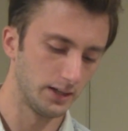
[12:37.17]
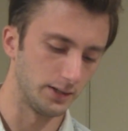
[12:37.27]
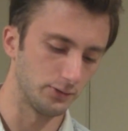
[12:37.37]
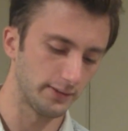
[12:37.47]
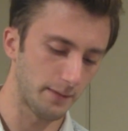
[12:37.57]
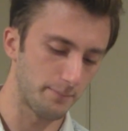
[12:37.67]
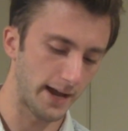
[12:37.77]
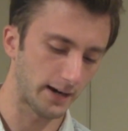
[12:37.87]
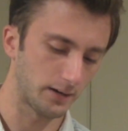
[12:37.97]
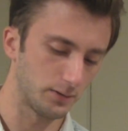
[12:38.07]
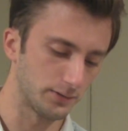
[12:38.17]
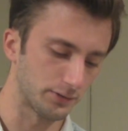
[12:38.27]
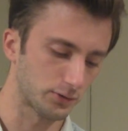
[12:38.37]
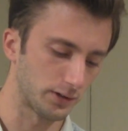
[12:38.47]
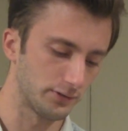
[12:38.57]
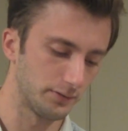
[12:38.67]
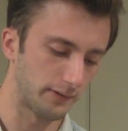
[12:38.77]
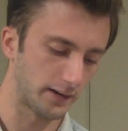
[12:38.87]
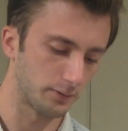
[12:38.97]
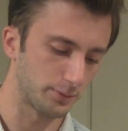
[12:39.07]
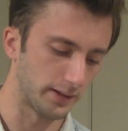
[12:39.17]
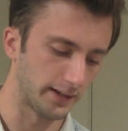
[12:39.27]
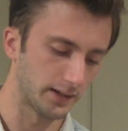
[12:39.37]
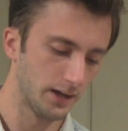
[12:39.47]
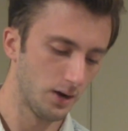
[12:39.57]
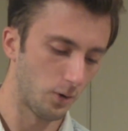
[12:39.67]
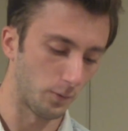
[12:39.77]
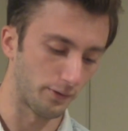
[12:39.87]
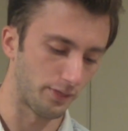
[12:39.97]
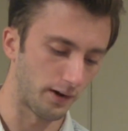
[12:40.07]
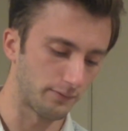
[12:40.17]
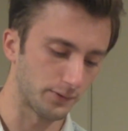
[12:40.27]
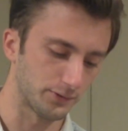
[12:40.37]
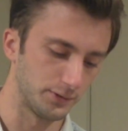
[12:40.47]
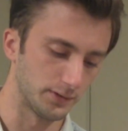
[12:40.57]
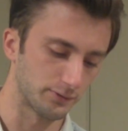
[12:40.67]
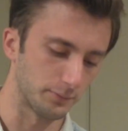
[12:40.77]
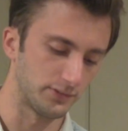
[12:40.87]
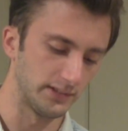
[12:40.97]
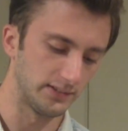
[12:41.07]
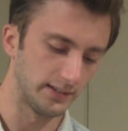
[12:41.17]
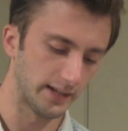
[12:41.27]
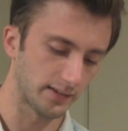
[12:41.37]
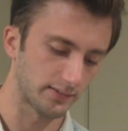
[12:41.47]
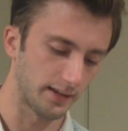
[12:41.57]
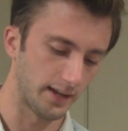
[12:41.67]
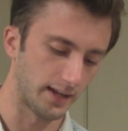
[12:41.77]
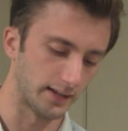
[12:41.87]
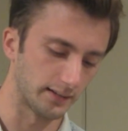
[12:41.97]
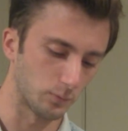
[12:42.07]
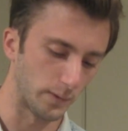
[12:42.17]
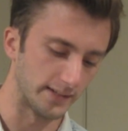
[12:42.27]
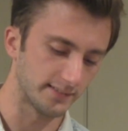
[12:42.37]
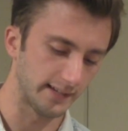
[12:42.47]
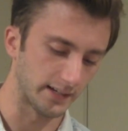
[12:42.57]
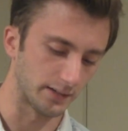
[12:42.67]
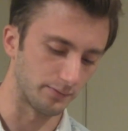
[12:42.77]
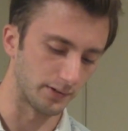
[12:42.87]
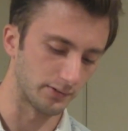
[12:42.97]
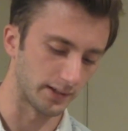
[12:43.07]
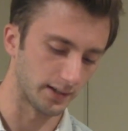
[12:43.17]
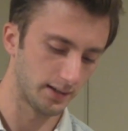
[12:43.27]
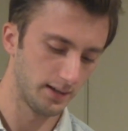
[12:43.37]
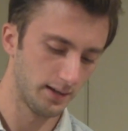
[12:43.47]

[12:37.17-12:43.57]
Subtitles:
Usually that background noise is crunchy vinyl playing or thoughtful students from CCS and Wayne State conversing.